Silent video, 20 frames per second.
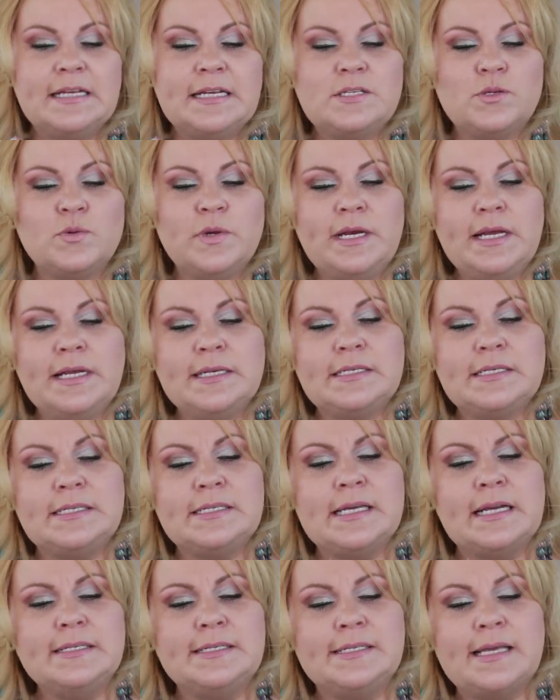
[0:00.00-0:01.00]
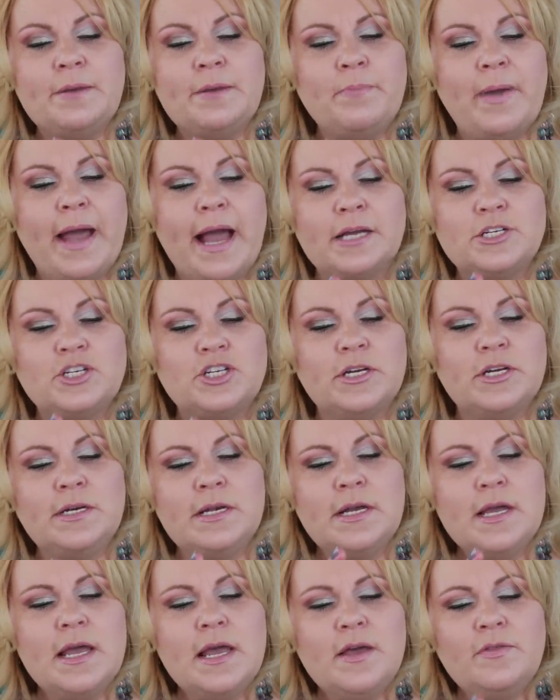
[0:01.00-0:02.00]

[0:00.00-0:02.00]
This one is Sunset Passion.